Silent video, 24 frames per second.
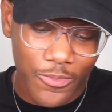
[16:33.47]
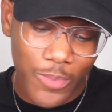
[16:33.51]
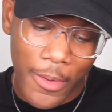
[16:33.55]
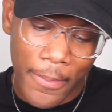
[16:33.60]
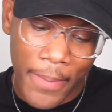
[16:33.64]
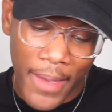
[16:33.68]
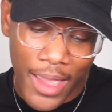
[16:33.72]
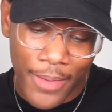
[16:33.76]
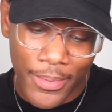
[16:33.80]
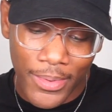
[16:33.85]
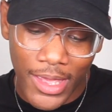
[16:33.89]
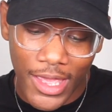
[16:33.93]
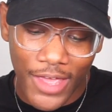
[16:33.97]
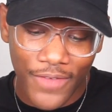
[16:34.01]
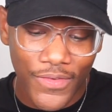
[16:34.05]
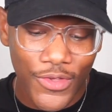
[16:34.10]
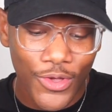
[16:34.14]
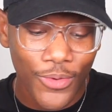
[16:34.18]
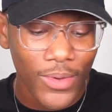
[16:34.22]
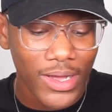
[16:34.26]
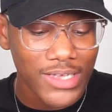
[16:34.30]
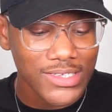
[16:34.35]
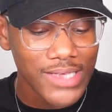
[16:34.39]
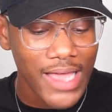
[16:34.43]
But baby, if
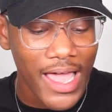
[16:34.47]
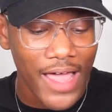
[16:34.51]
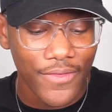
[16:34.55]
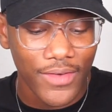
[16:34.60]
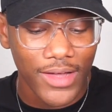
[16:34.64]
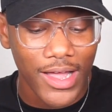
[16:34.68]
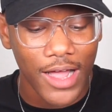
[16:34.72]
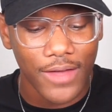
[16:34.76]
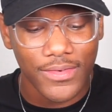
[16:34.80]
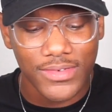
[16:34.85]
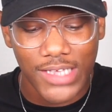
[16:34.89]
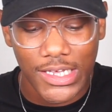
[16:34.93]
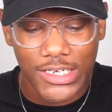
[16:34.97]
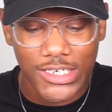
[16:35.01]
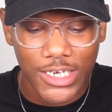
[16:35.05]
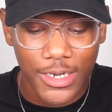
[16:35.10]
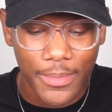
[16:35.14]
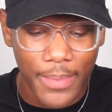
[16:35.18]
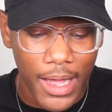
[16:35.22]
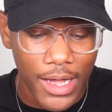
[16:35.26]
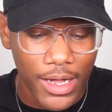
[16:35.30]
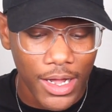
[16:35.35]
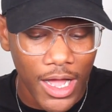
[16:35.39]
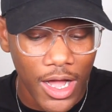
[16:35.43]
you want to have a conversation
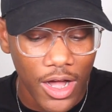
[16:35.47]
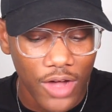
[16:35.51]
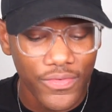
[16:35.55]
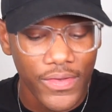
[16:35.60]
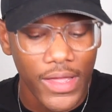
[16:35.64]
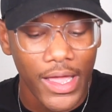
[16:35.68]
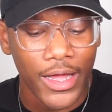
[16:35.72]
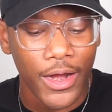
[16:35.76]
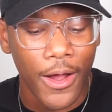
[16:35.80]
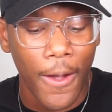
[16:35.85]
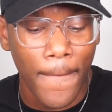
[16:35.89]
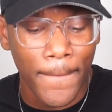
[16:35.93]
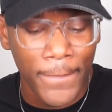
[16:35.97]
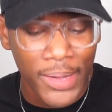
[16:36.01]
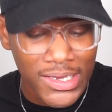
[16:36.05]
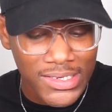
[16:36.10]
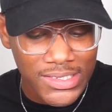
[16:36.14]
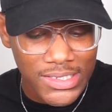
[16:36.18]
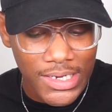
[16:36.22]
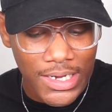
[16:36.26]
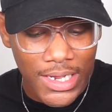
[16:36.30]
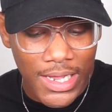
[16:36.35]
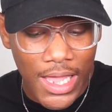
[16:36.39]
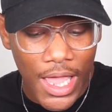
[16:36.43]
about COVID and
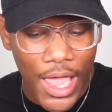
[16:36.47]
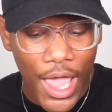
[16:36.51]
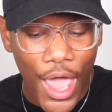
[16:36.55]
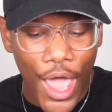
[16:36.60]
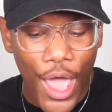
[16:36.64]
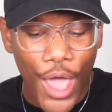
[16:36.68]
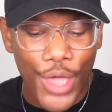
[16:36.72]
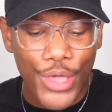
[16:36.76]
obesity,